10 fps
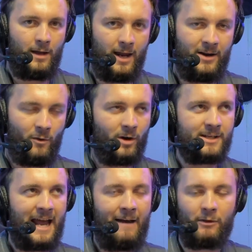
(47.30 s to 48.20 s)
In order
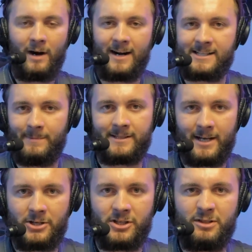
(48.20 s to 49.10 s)
to have the right
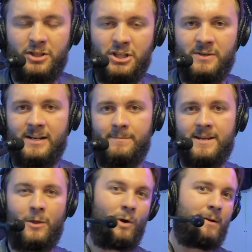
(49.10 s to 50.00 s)
expectations, you need to be
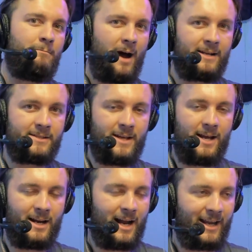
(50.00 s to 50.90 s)
in the right mindset,
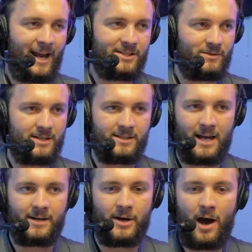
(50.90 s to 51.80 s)
and I can't stress
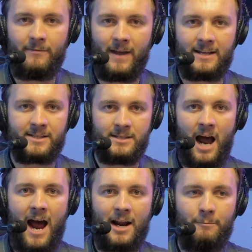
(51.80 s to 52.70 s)
that enough. It's
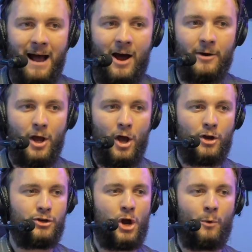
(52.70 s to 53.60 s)
not about
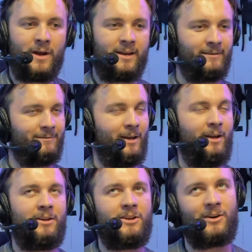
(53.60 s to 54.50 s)
knowing
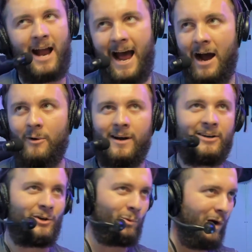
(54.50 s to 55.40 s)
your how and
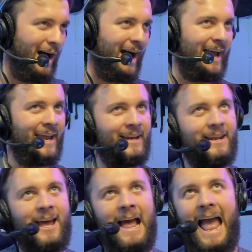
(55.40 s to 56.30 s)
your why and
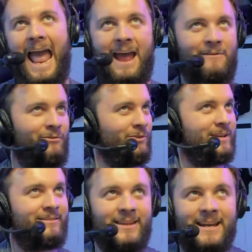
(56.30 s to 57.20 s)

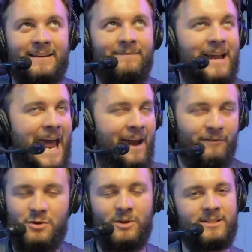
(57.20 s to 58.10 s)
everything that
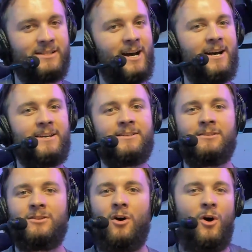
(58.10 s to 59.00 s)
everyone
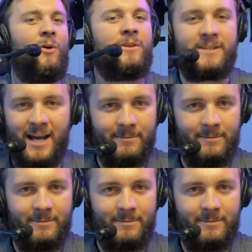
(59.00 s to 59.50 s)
does all the damn